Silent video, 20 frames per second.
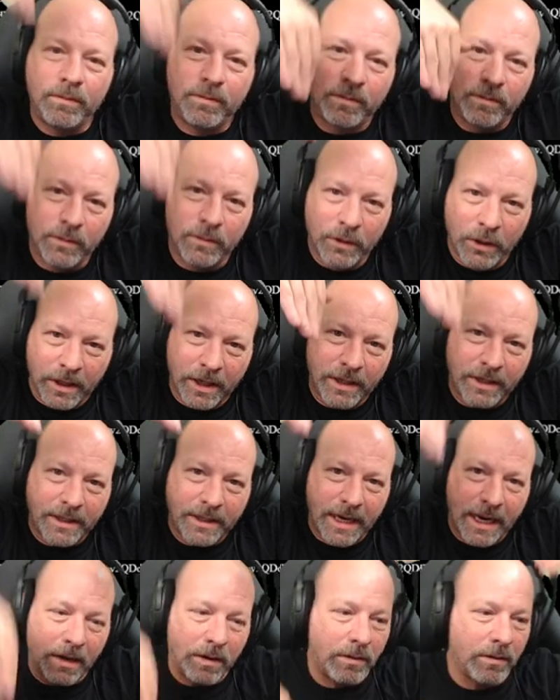looking
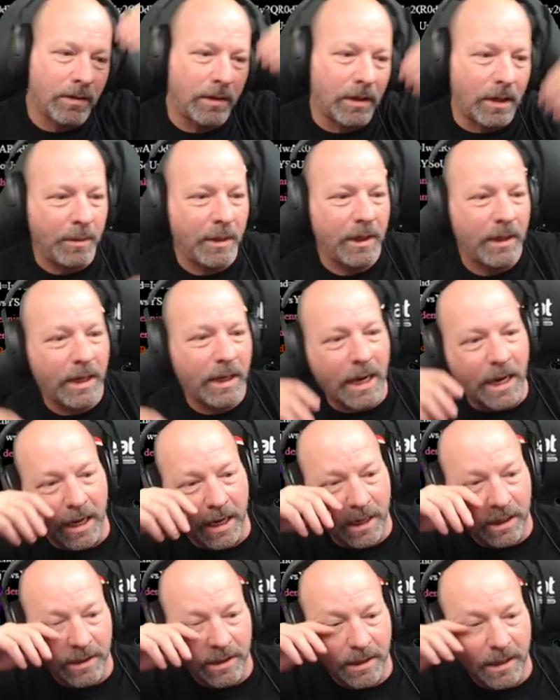down. I mean, yeah,
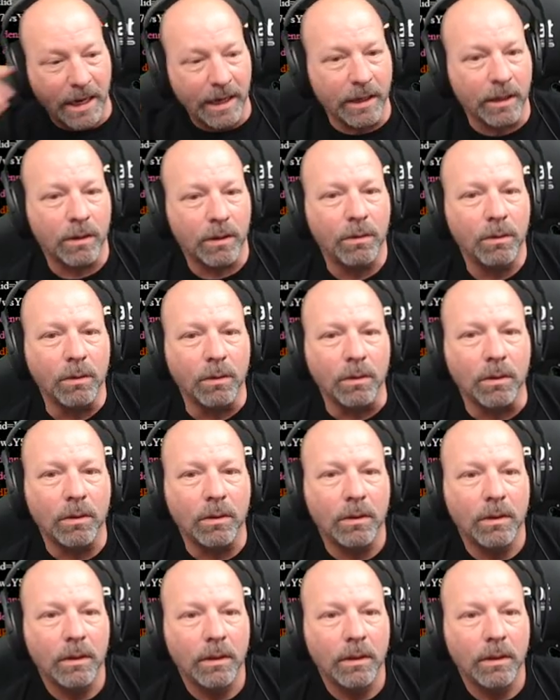it's kind of cool.